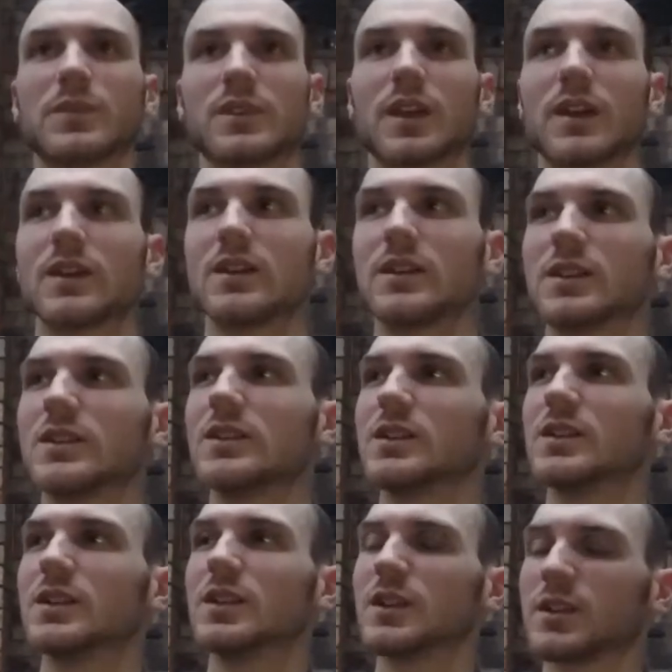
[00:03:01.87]
They
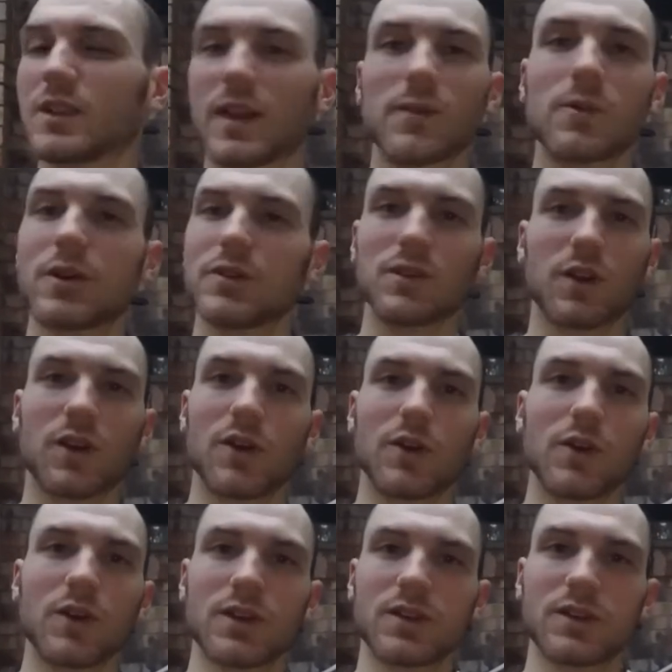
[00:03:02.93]
won't
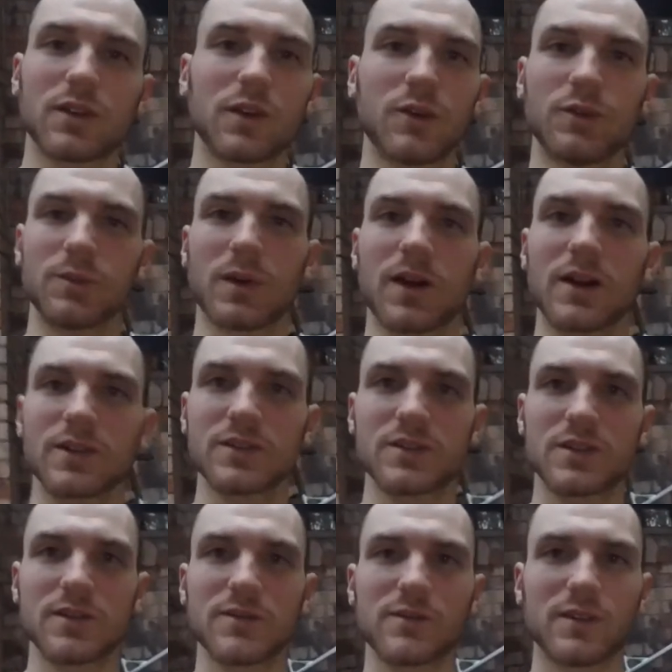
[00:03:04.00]
hurt too
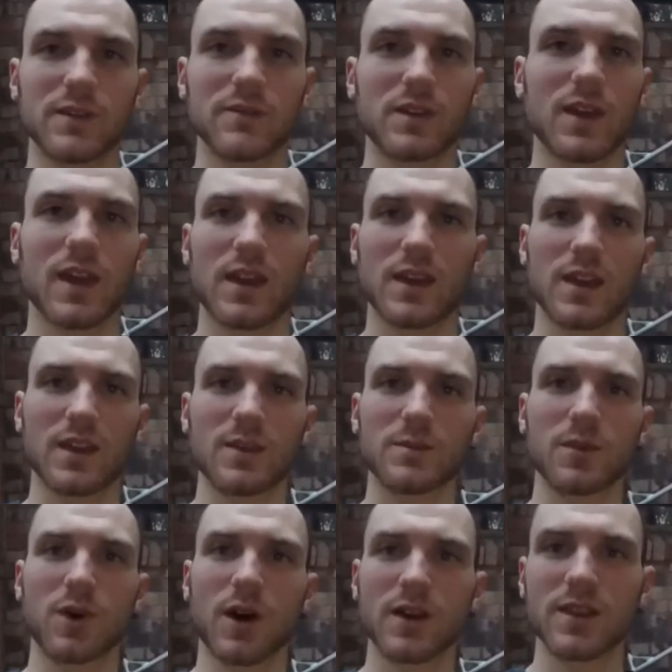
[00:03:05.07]
much if you get hit
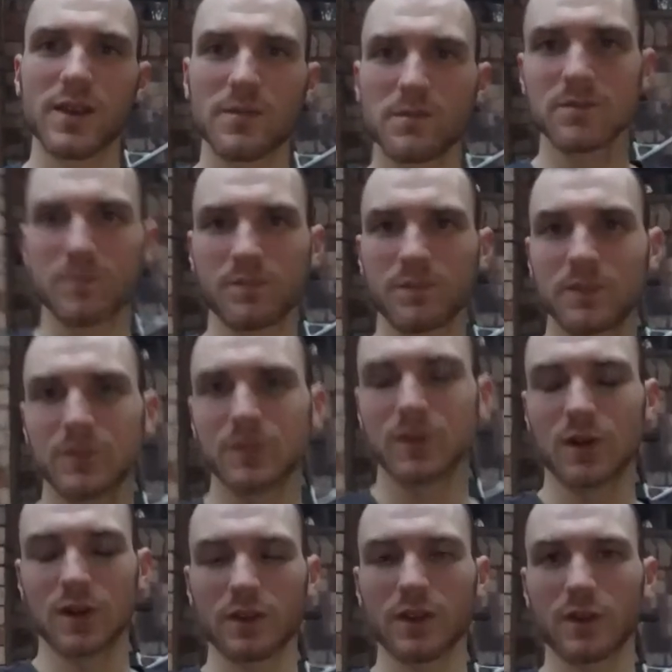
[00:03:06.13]
by them.
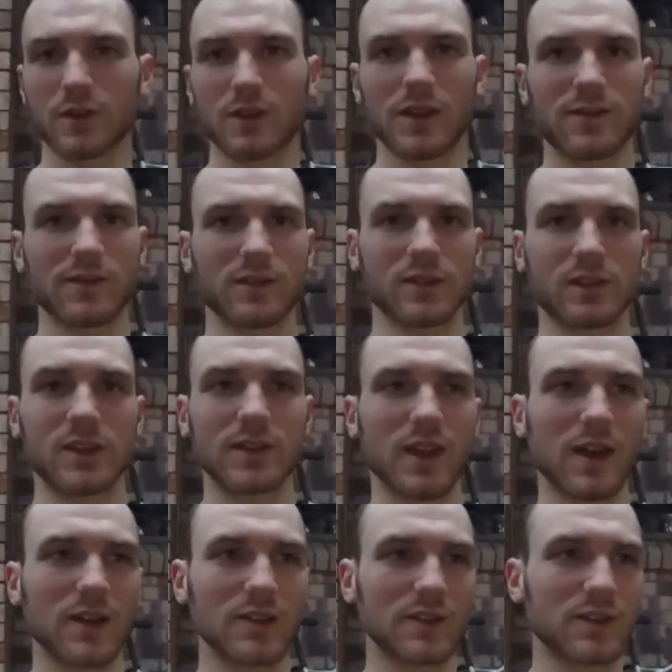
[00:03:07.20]
I know it definitely
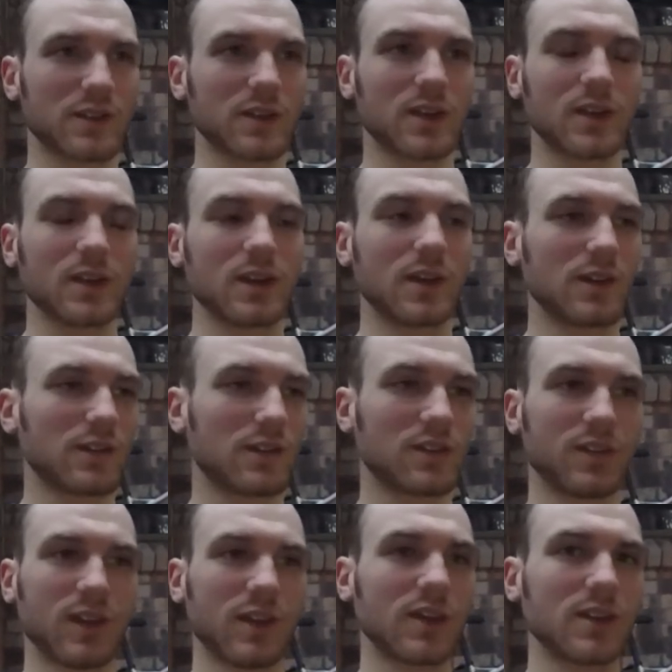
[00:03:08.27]
does
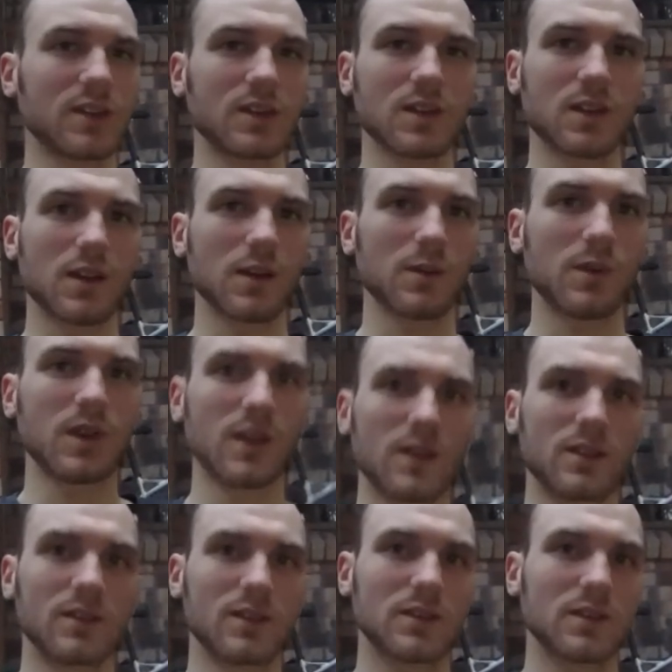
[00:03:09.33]
sting a bit,
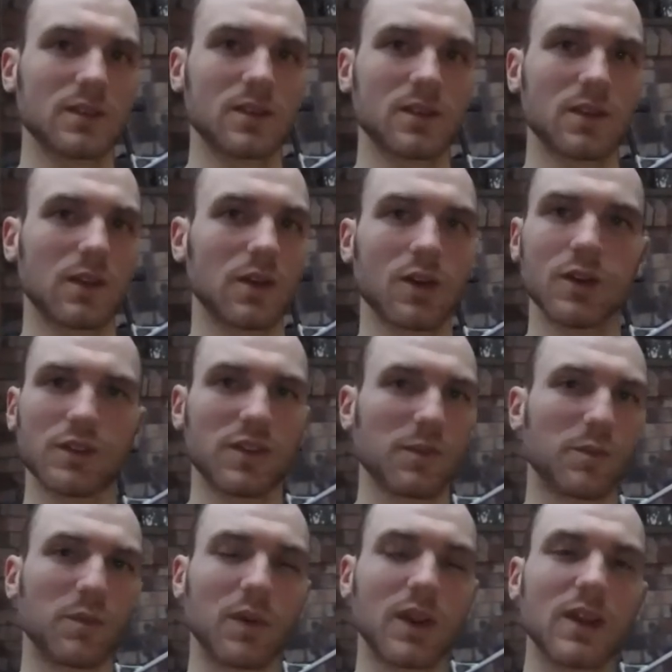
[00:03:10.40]
hurts a
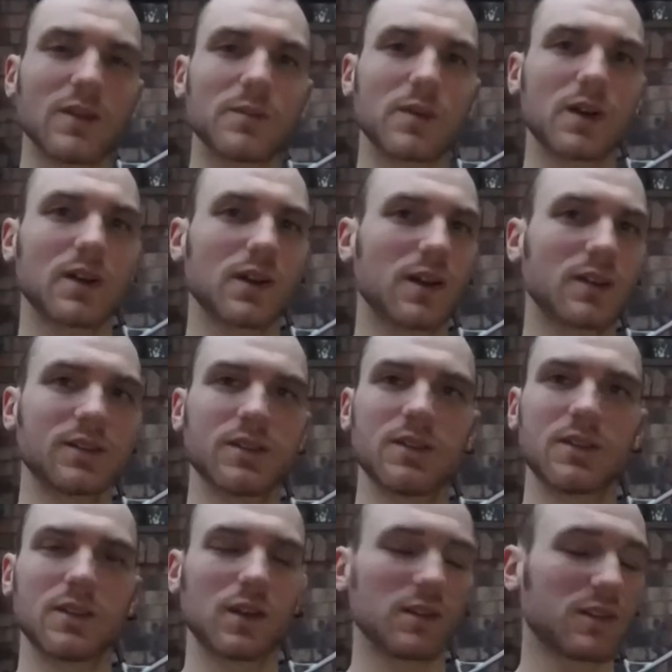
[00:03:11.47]
bit, but
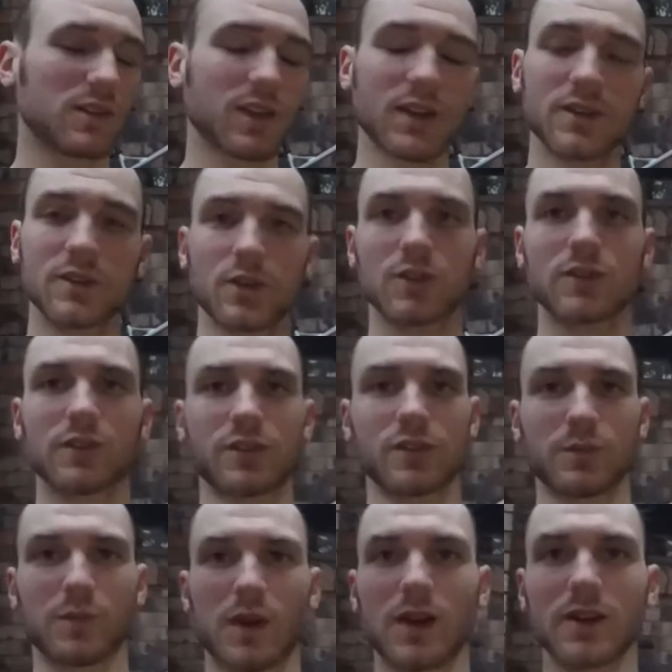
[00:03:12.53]
I'd say not
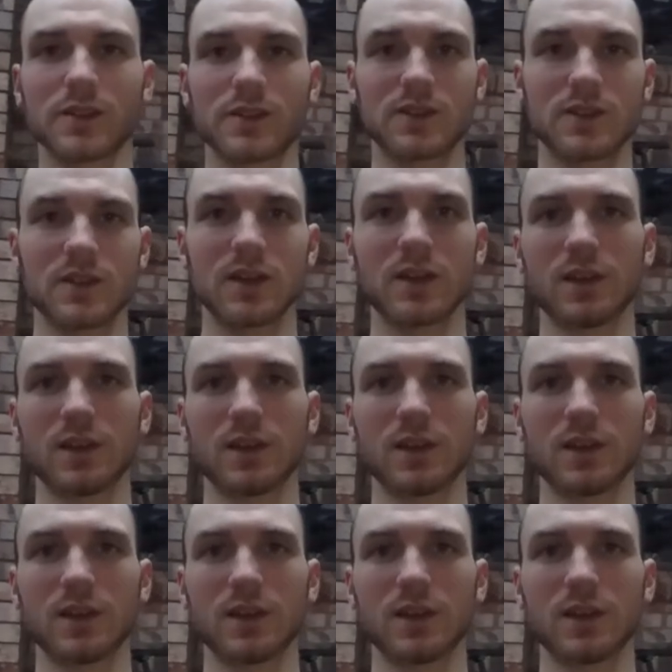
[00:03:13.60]
too much.